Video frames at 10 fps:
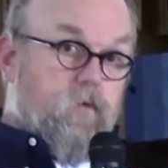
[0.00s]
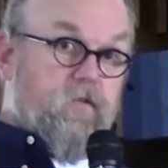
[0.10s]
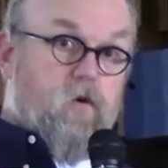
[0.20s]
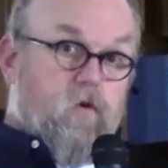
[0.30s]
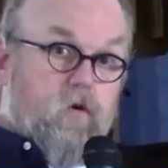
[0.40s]

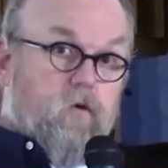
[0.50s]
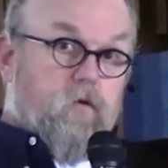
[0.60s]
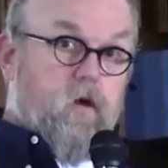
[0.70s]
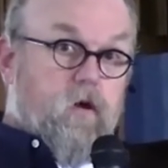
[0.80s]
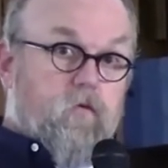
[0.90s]
we've all
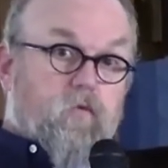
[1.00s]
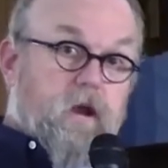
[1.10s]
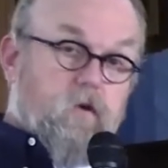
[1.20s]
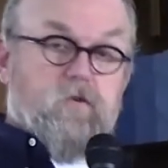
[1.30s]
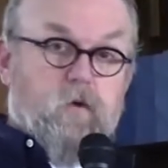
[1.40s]
heard
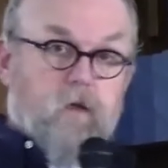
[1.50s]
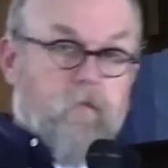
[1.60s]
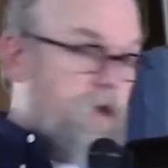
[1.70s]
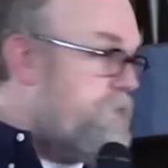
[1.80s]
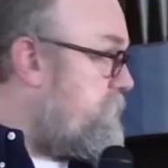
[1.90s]
ringers ring
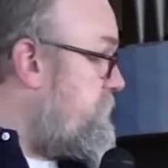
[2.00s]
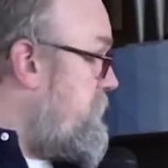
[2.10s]
bells